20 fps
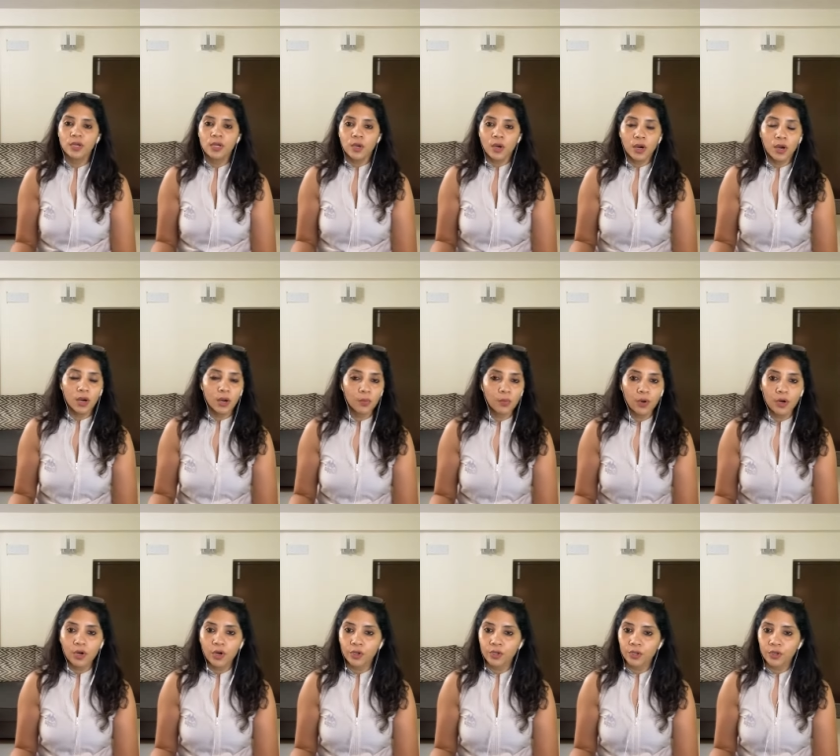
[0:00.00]
uh,
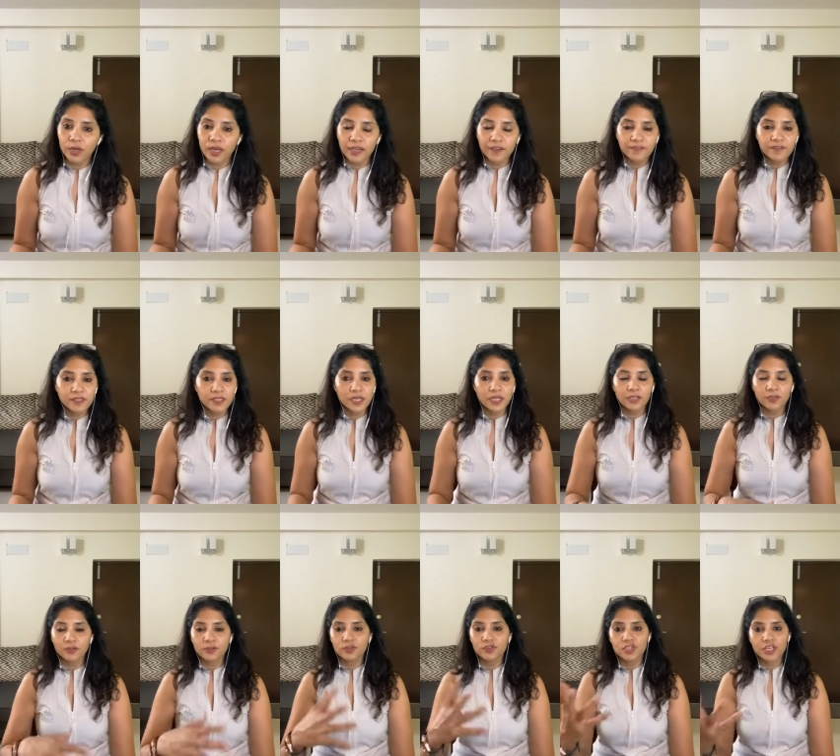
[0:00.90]
work on your lifestyle
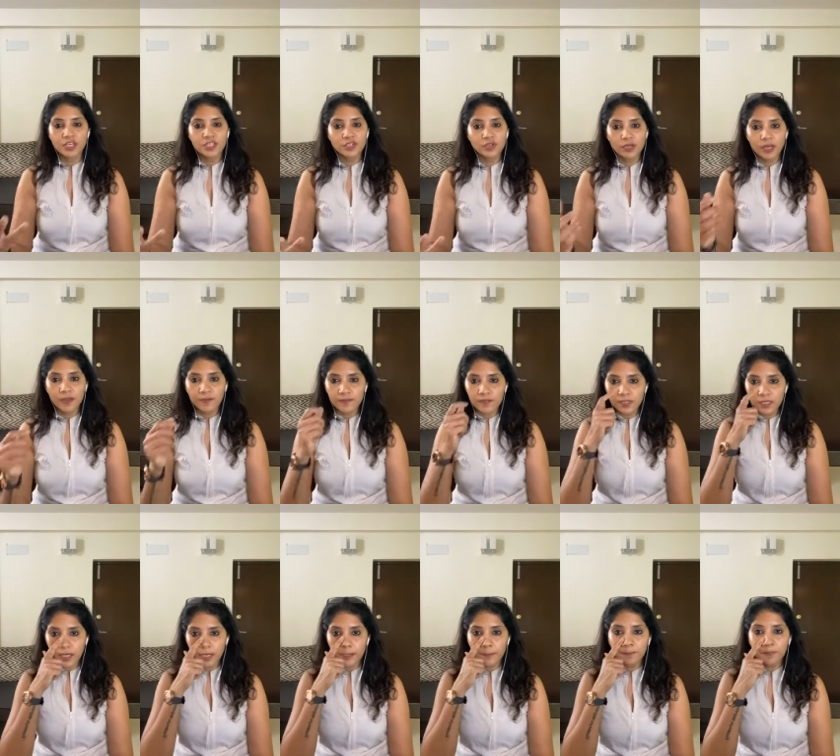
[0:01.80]
you need to change your
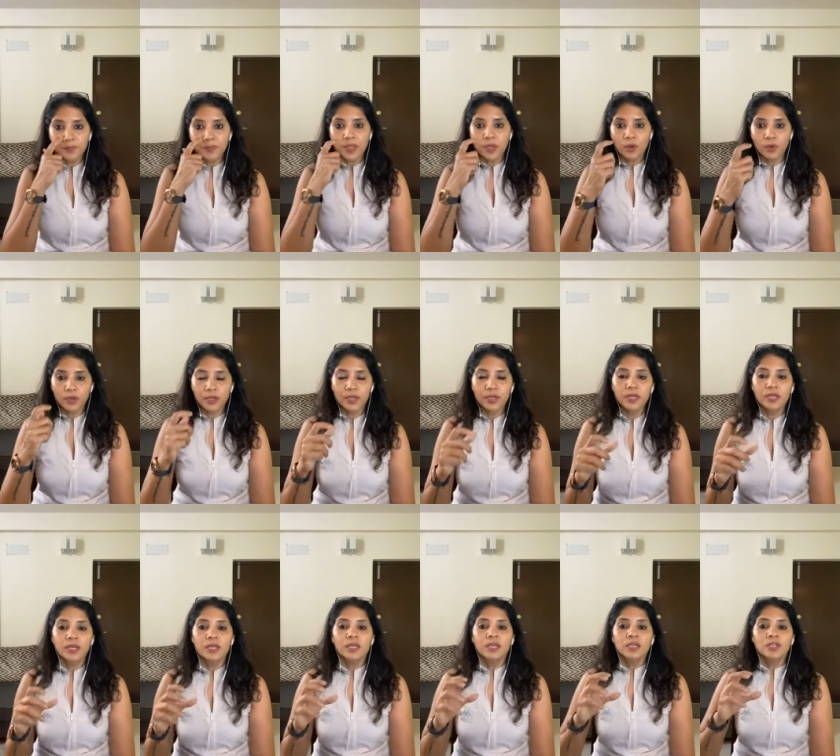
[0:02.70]
lifestyle okay
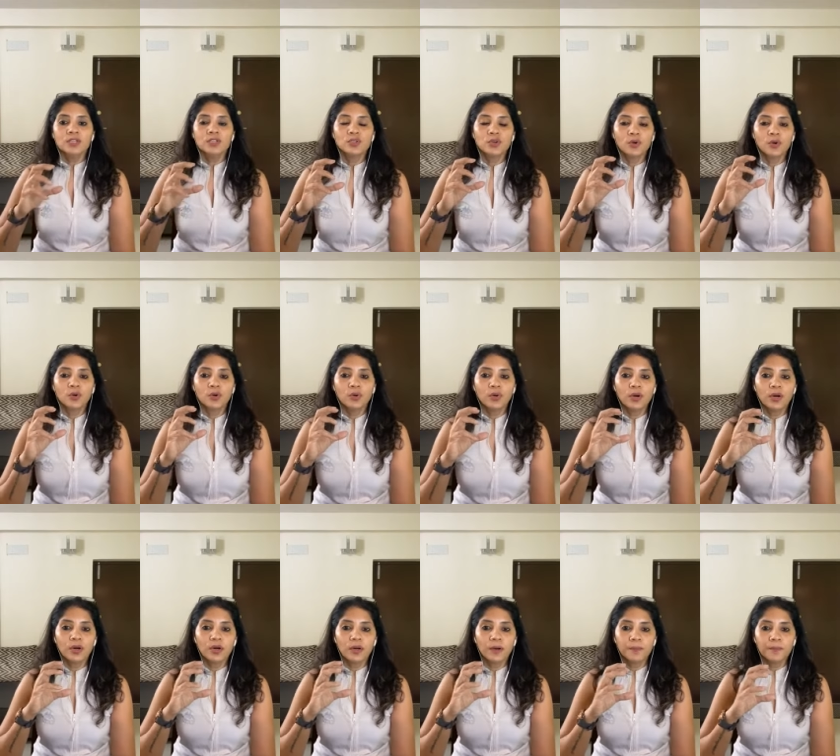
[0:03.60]
so,
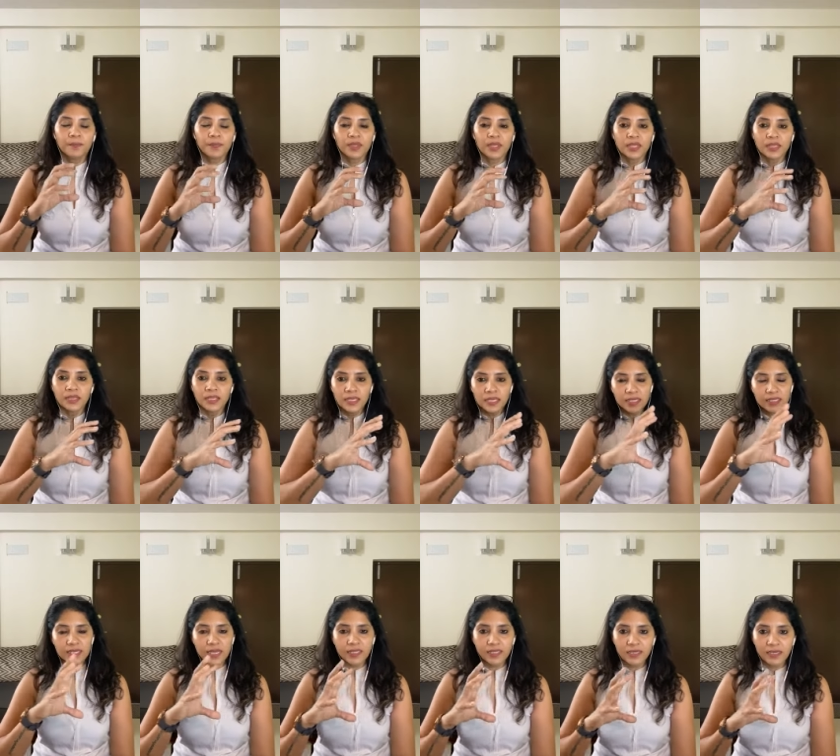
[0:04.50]
um,
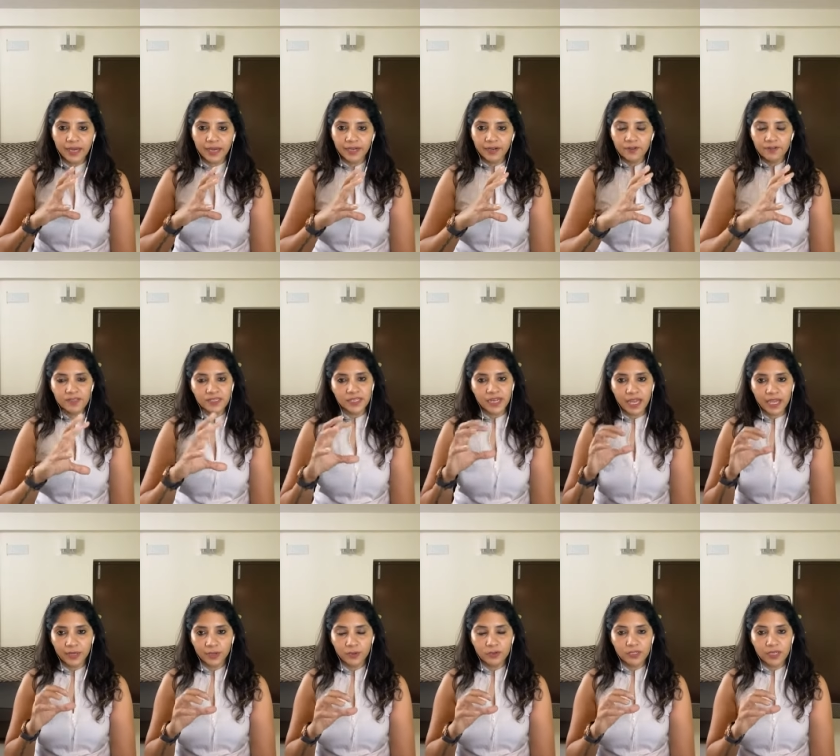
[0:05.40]
these are the kind of
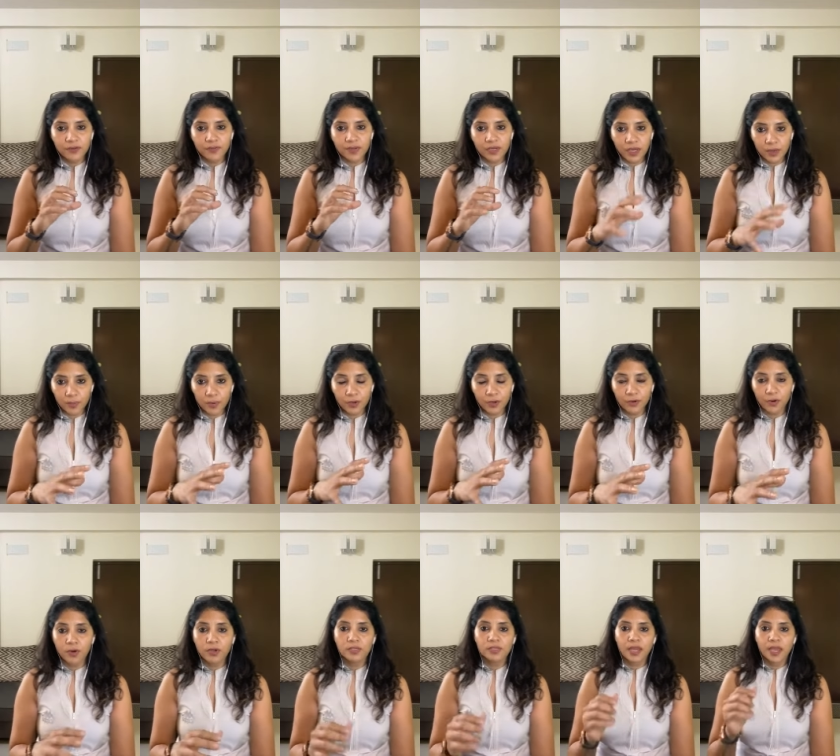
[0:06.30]
scenarios that we come
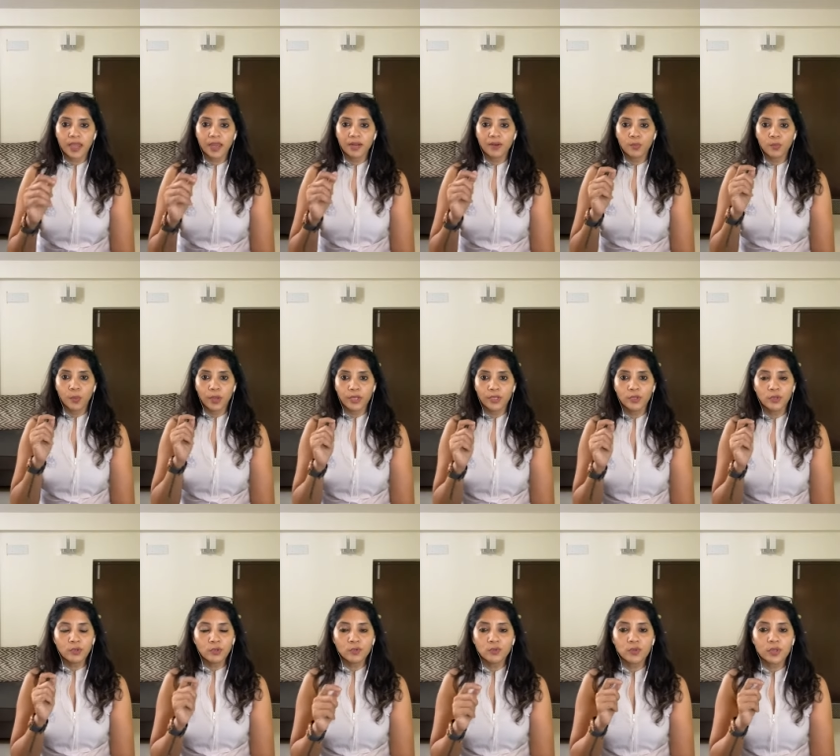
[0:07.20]
across. And when
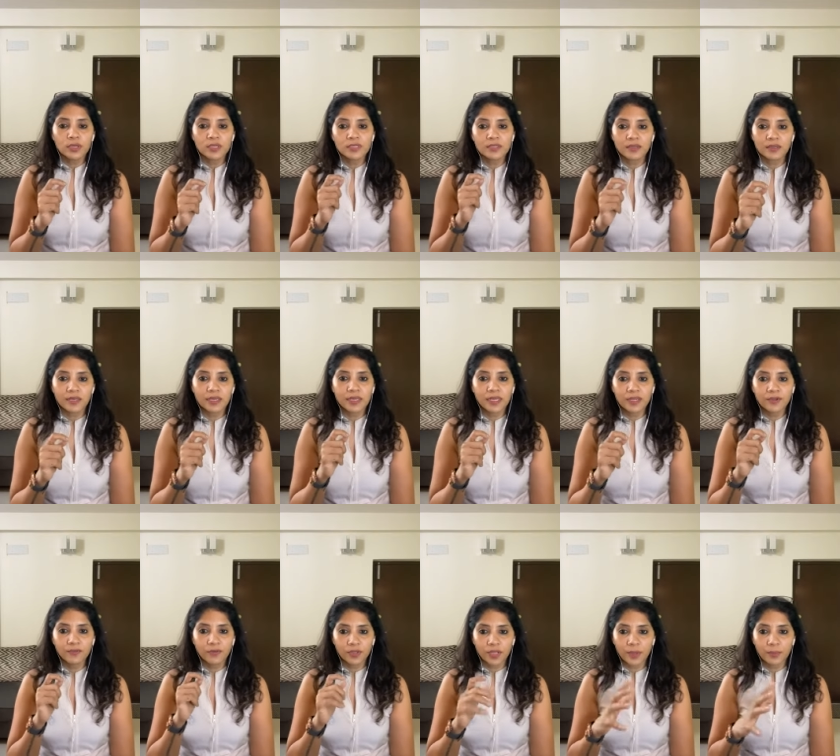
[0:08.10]
you do a
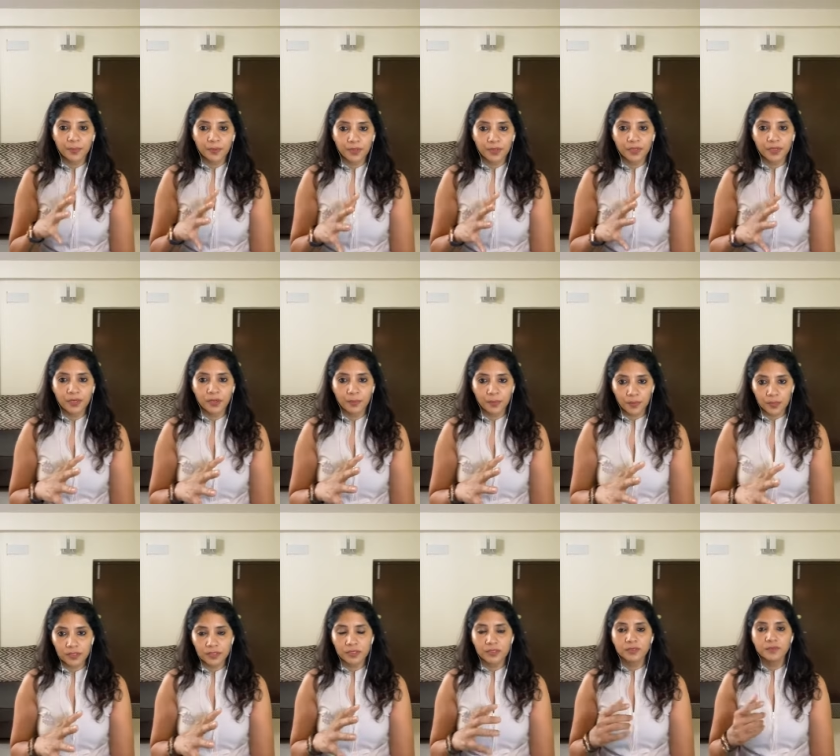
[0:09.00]
screening for that particular
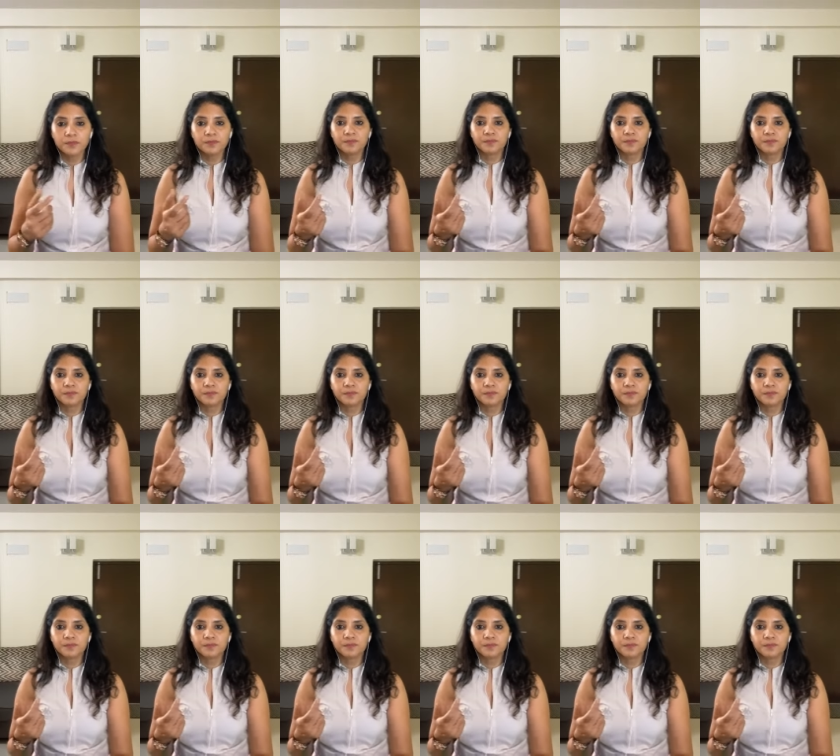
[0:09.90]
person,